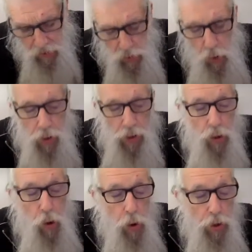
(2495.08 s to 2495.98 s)
nor an
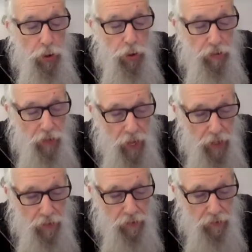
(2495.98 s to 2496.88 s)
order of
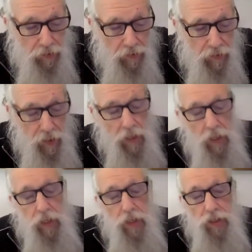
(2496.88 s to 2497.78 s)
life.
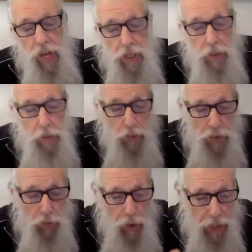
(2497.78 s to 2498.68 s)
Sankara
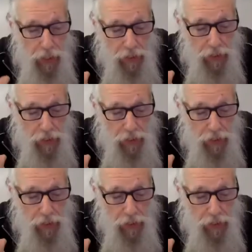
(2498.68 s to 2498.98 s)
was writing